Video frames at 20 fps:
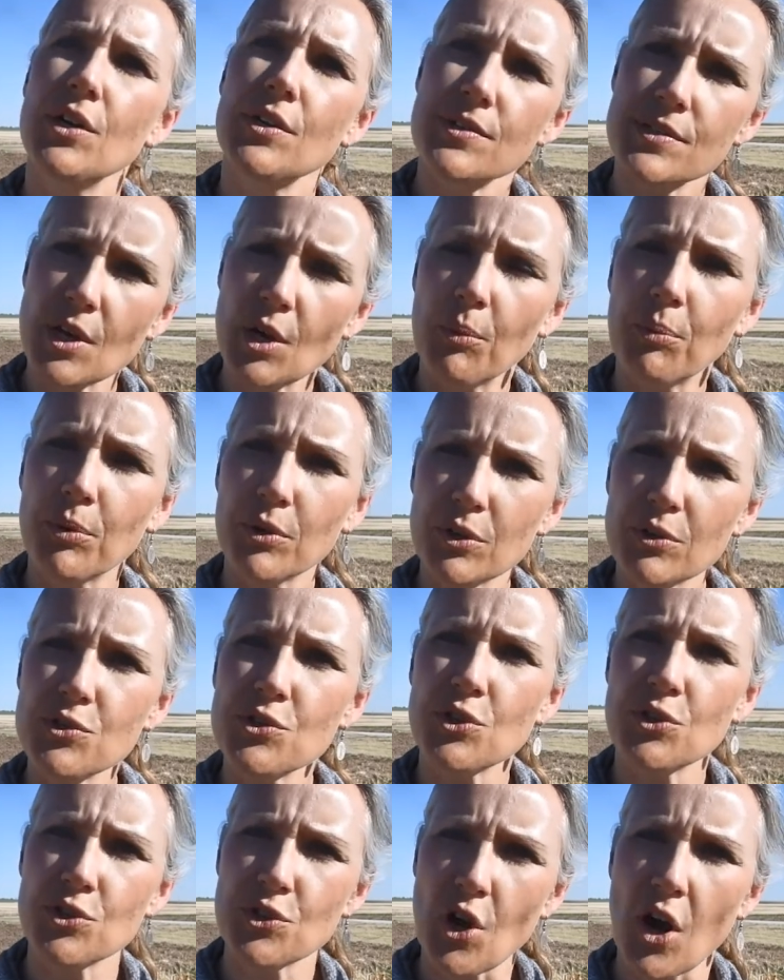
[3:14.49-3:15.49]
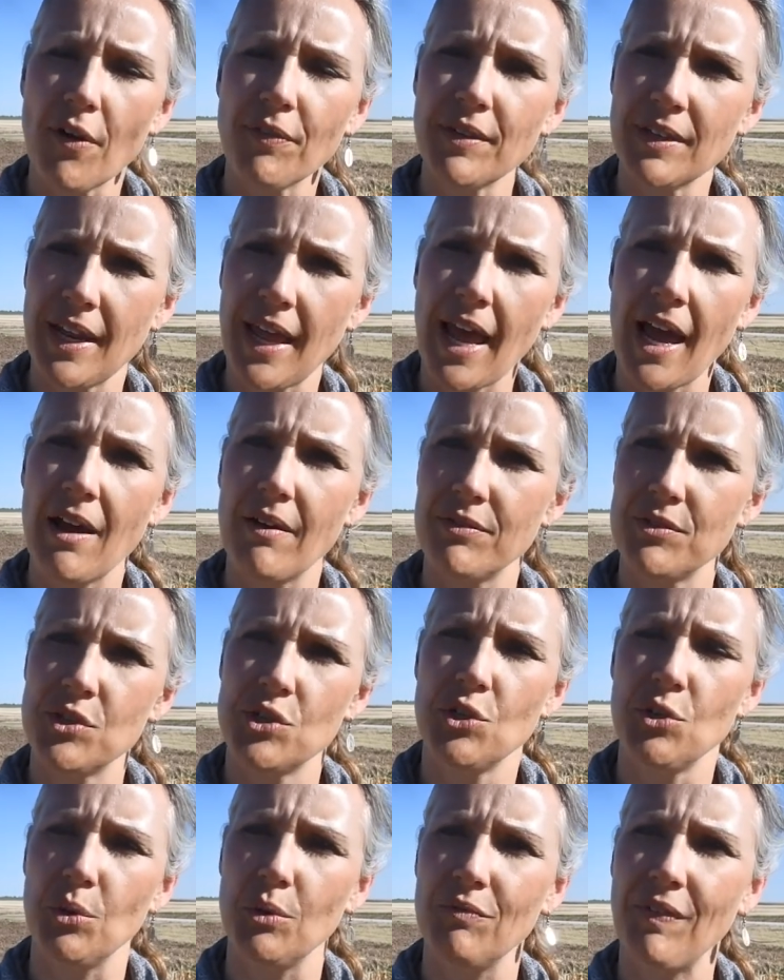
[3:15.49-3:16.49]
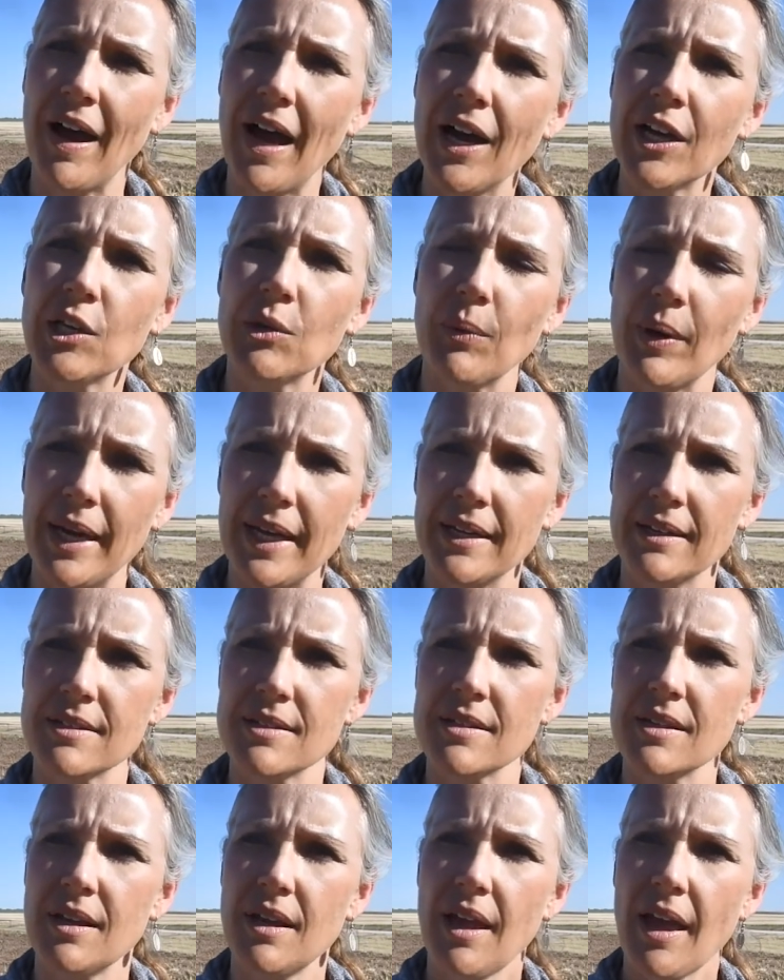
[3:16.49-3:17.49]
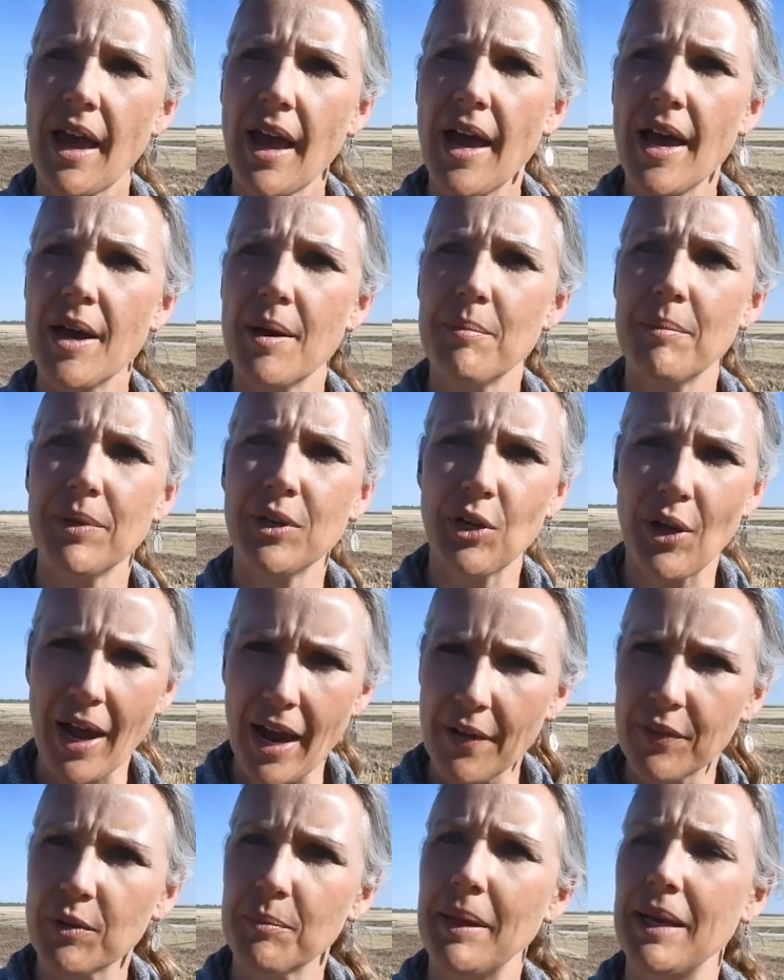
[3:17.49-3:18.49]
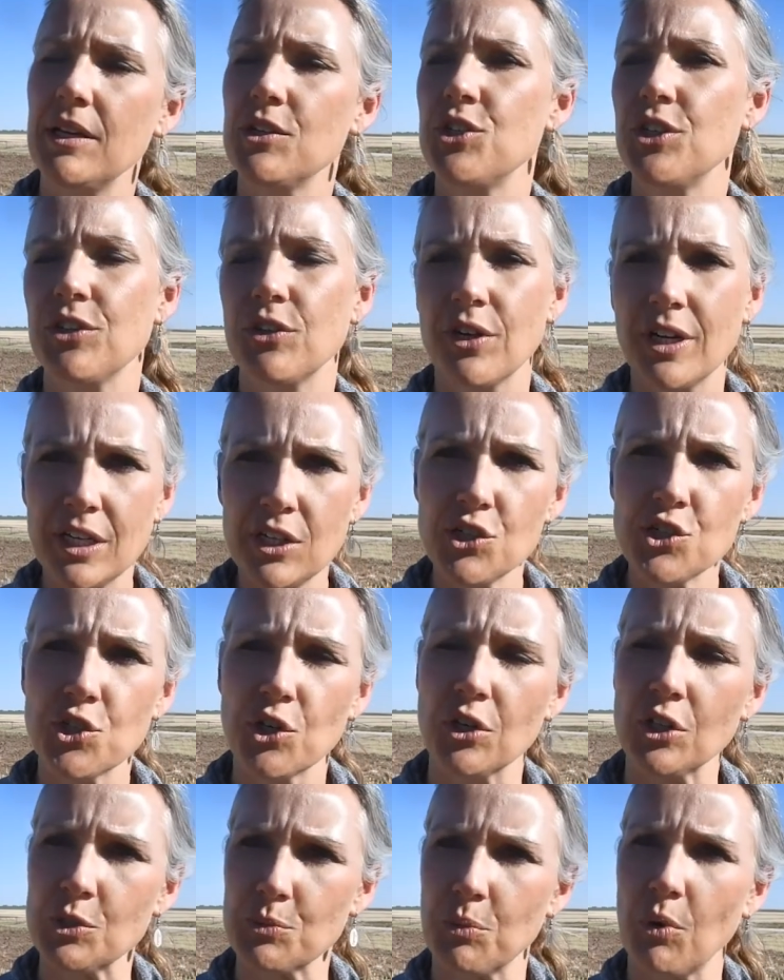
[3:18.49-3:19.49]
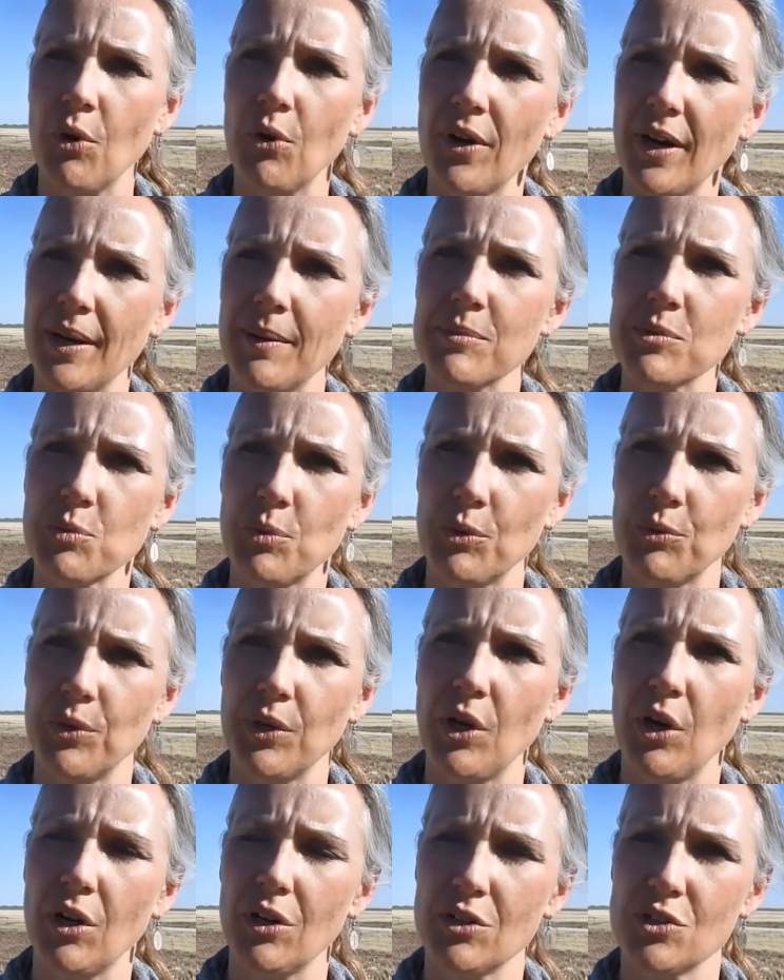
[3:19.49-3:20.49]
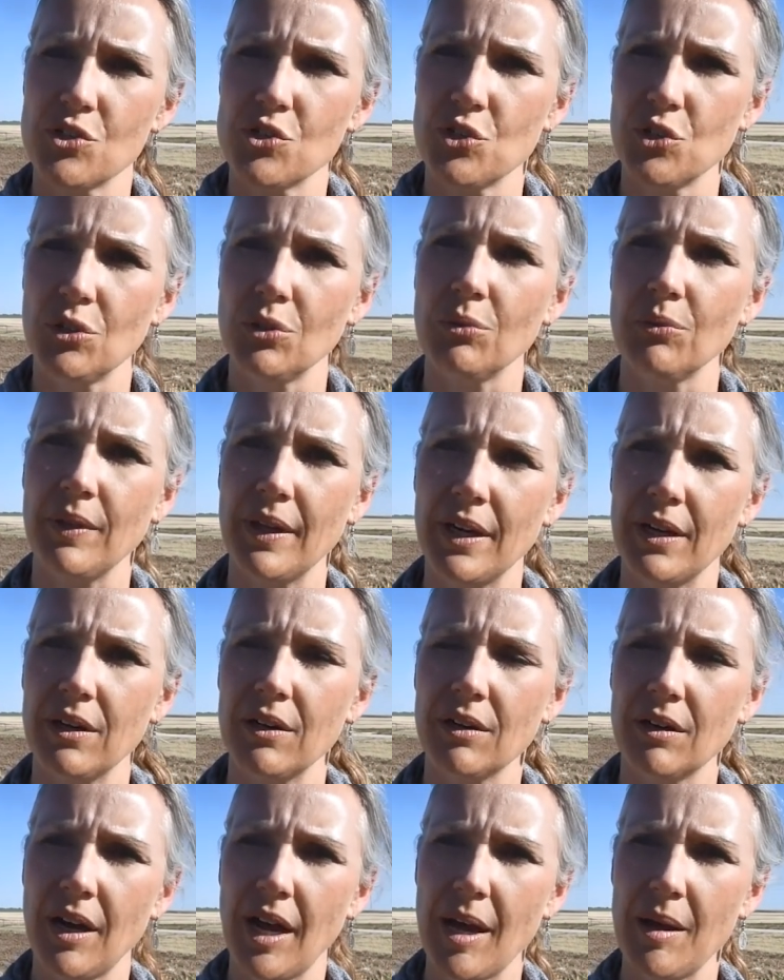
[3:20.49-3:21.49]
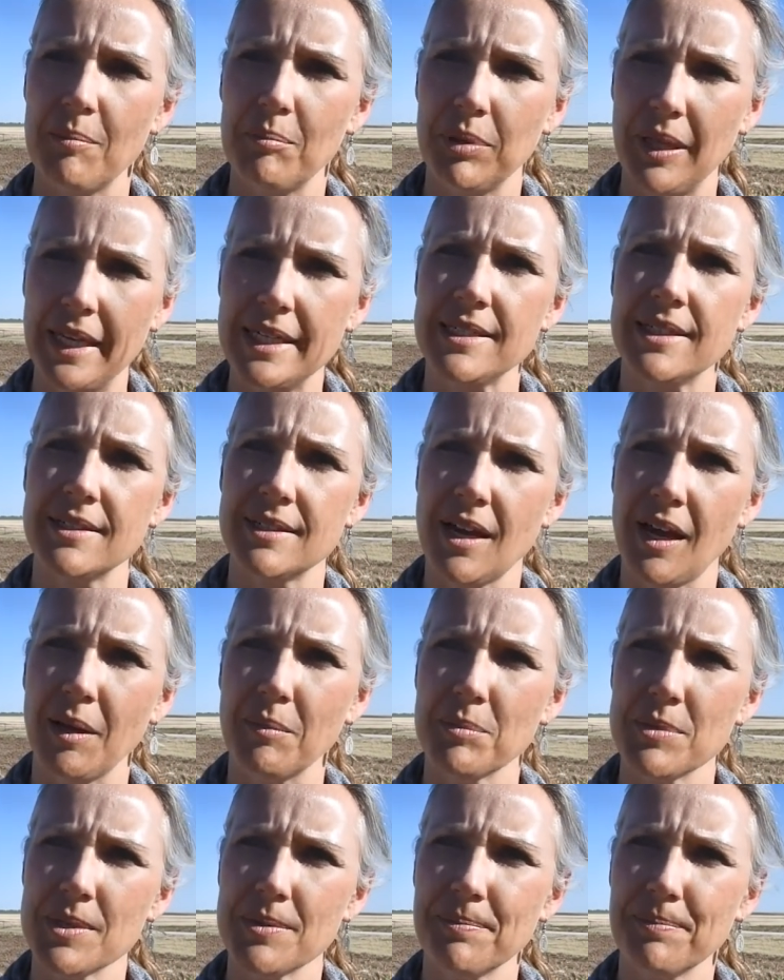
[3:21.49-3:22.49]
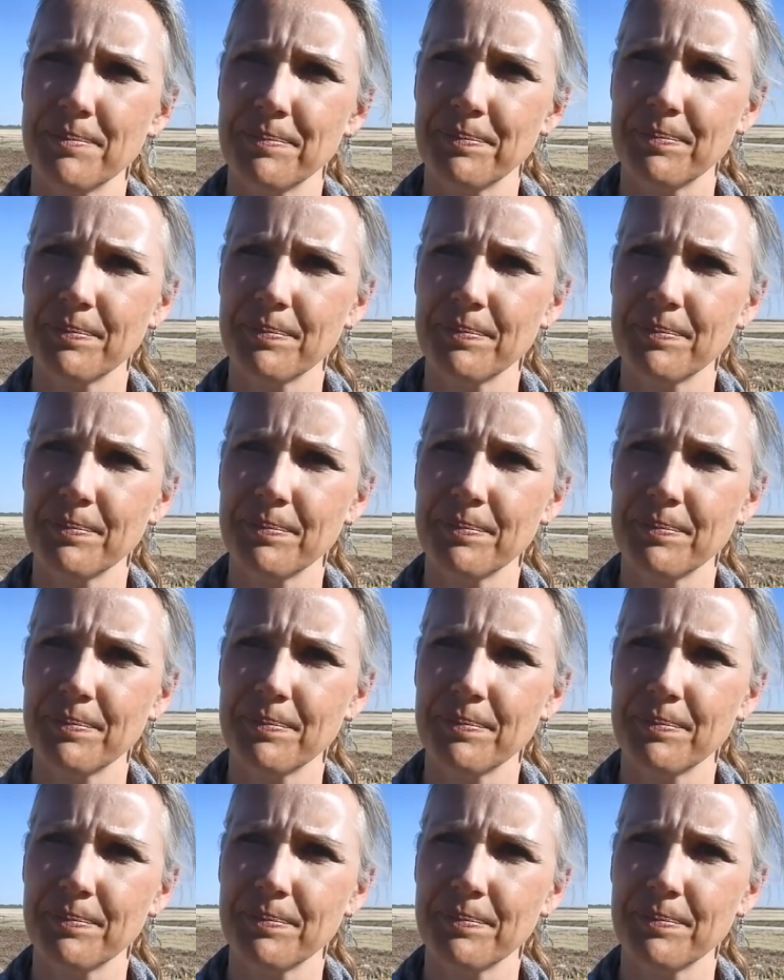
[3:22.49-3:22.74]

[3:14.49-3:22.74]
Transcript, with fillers: So producers often have to evaluate um, you know, how they're managing their insurance programs with regards to their um, planting times.